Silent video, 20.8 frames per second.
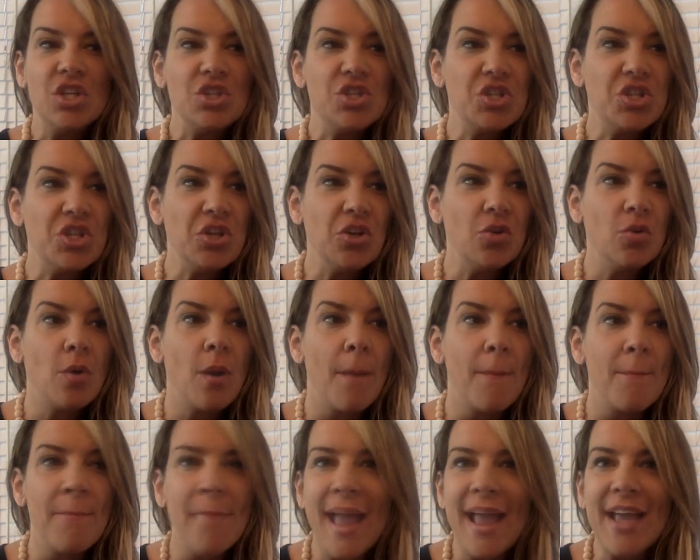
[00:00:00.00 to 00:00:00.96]
to
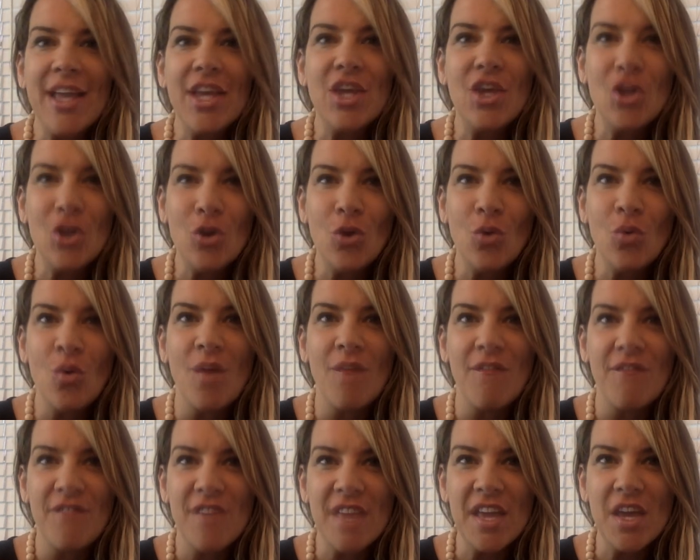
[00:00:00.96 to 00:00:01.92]
make you
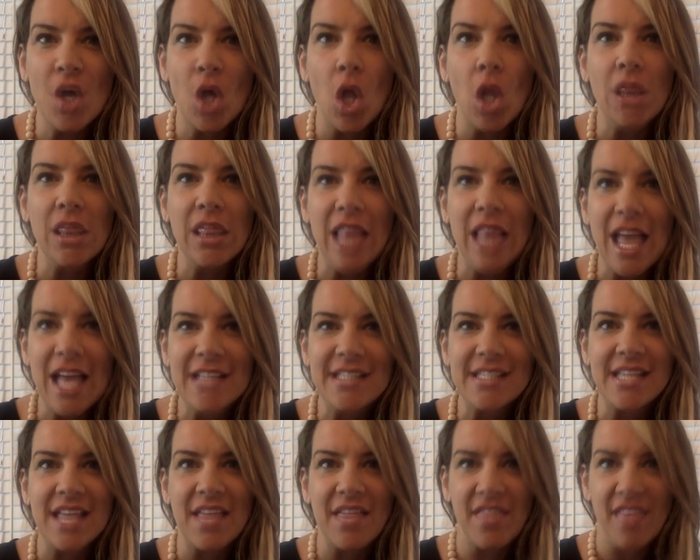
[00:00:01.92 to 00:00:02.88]
feel
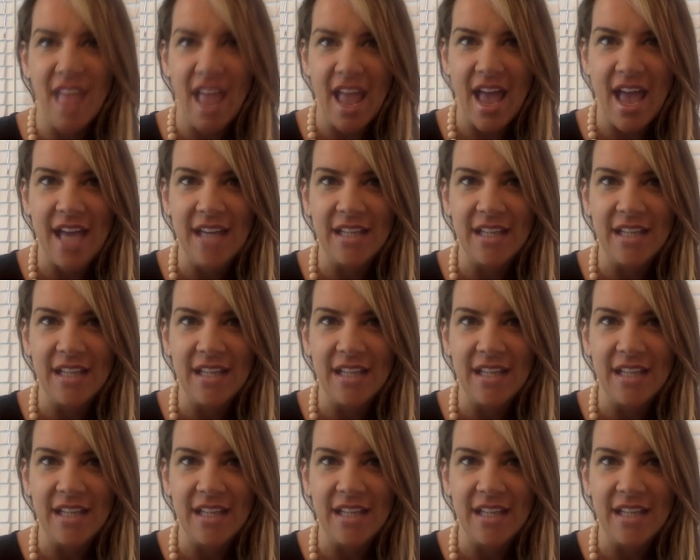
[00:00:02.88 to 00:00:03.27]
less than